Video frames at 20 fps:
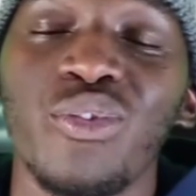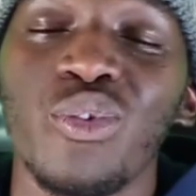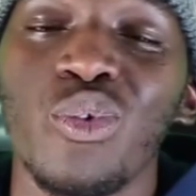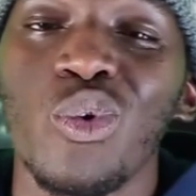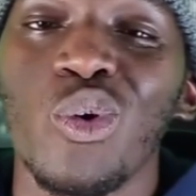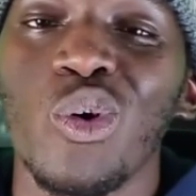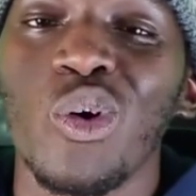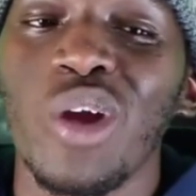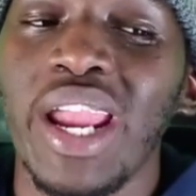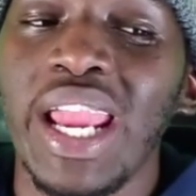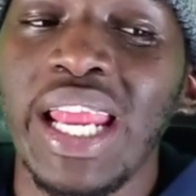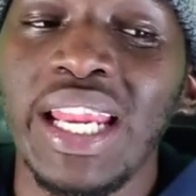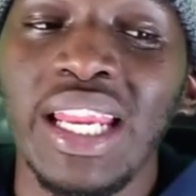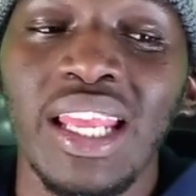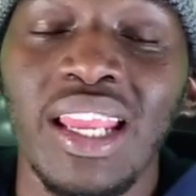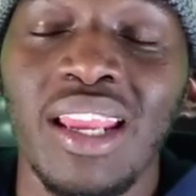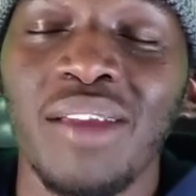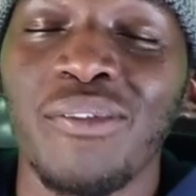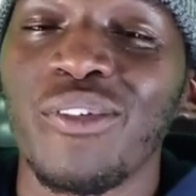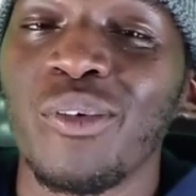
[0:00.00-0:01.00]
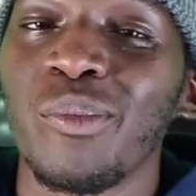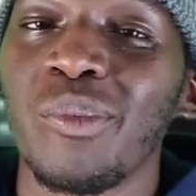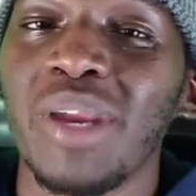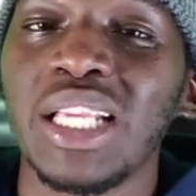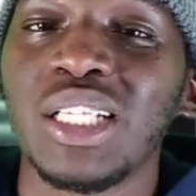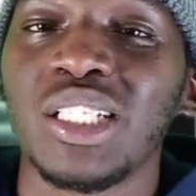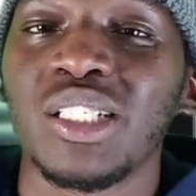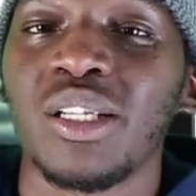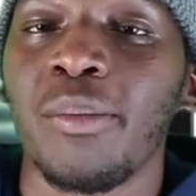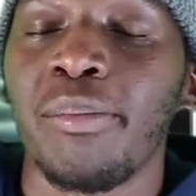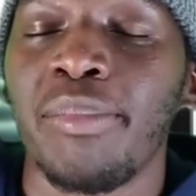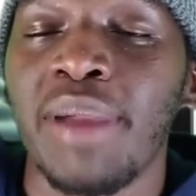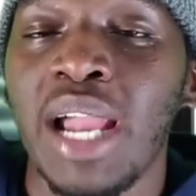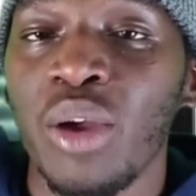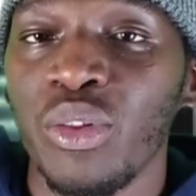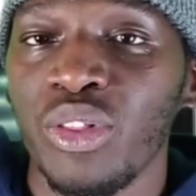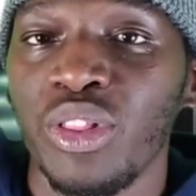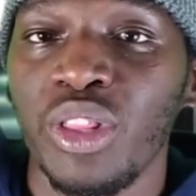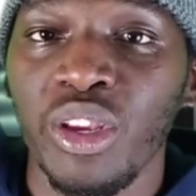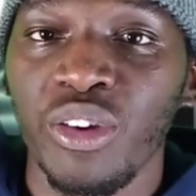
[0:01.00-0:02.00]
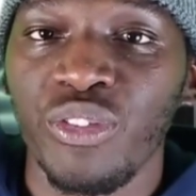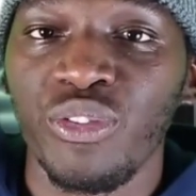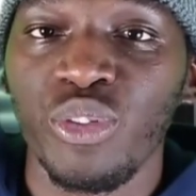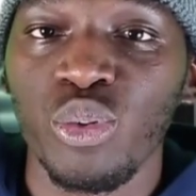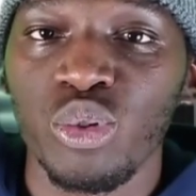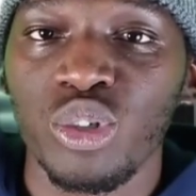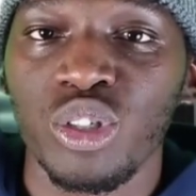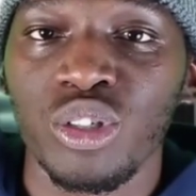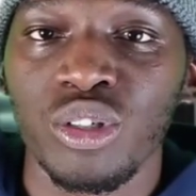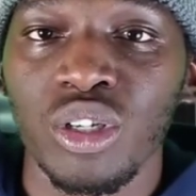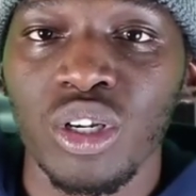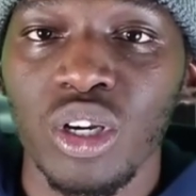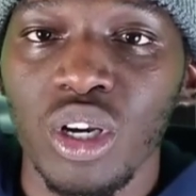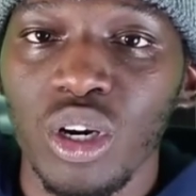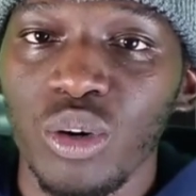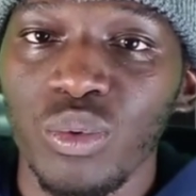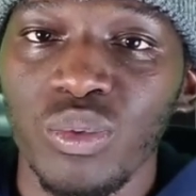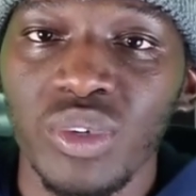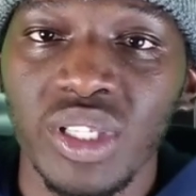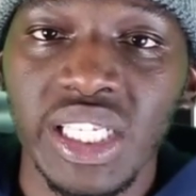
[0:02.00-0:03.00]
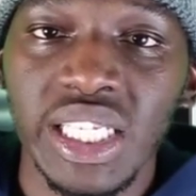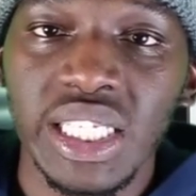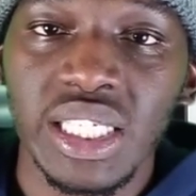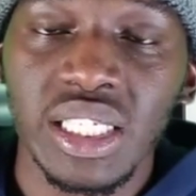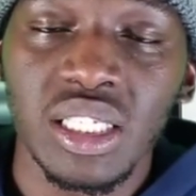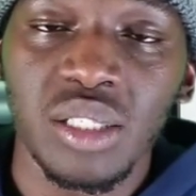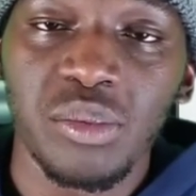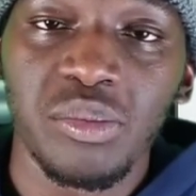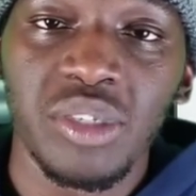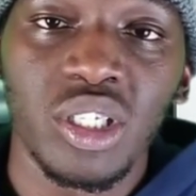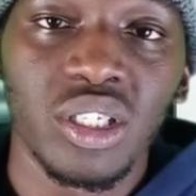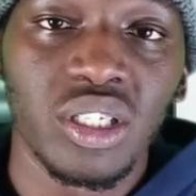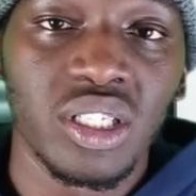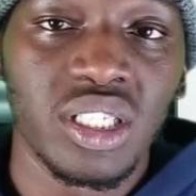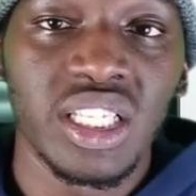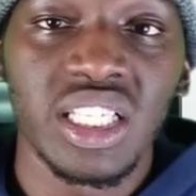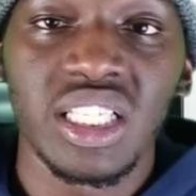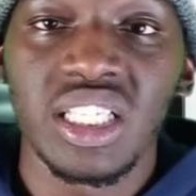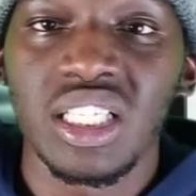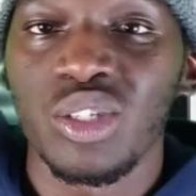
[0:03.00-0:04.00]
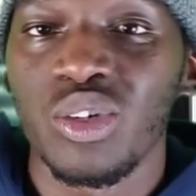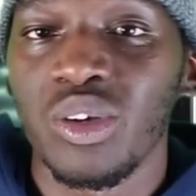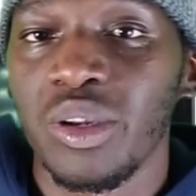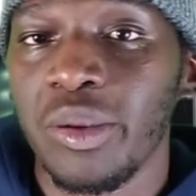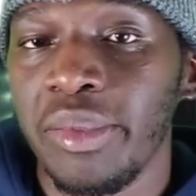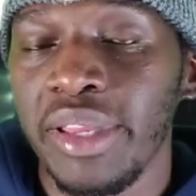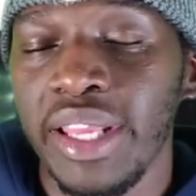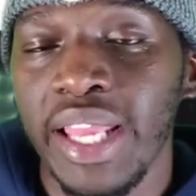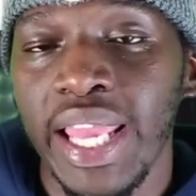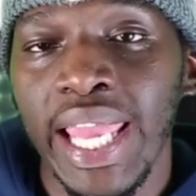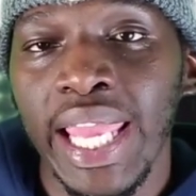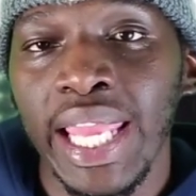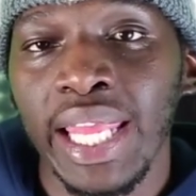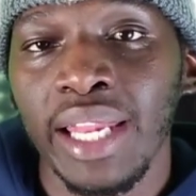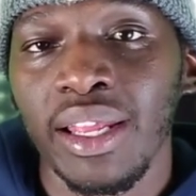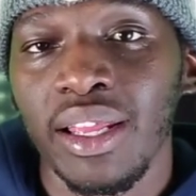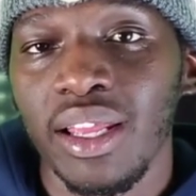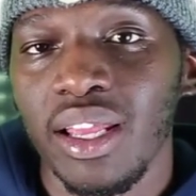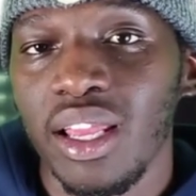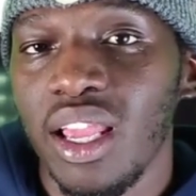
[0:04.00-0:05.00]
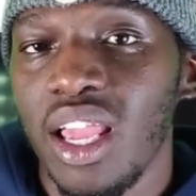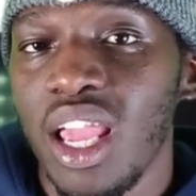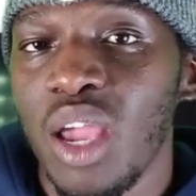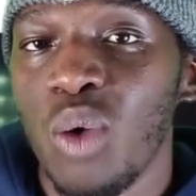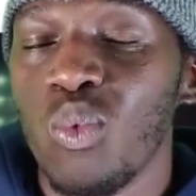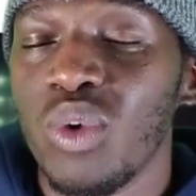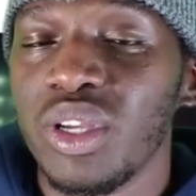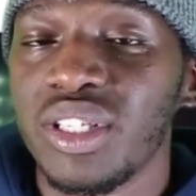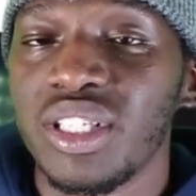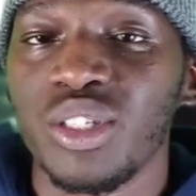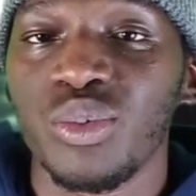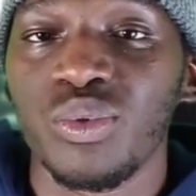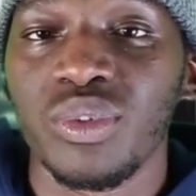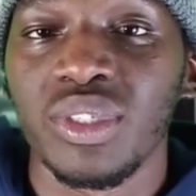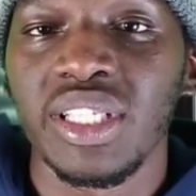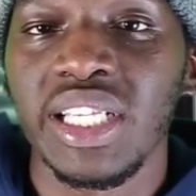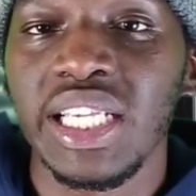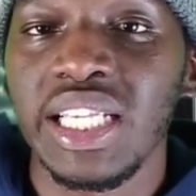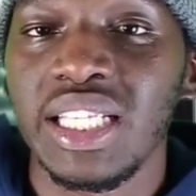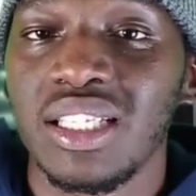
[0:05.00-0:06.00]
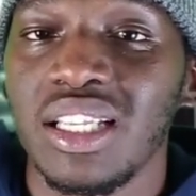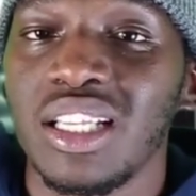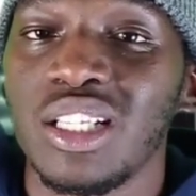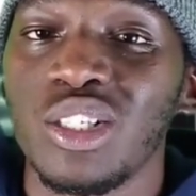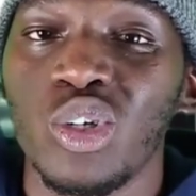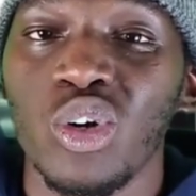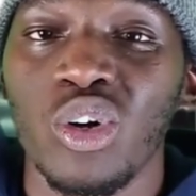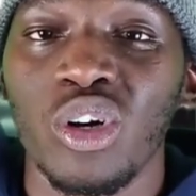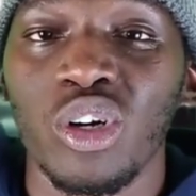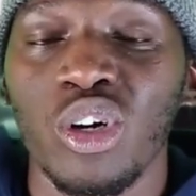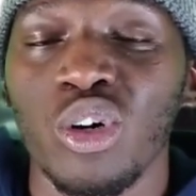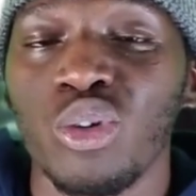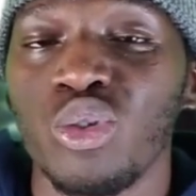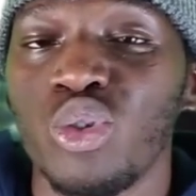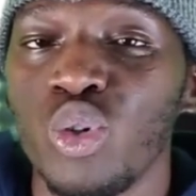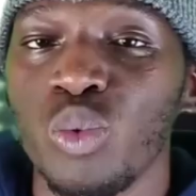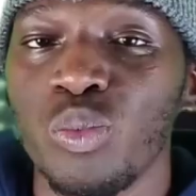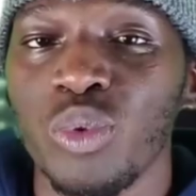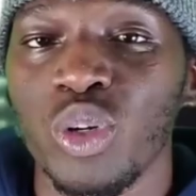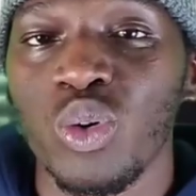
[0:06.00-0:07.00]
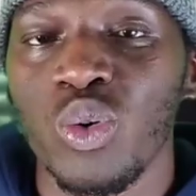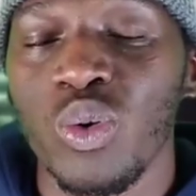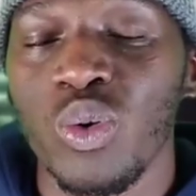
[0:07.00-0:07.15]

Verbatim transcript: for any information about their future releases, because this is going to be it, and once it's released, it's going to go super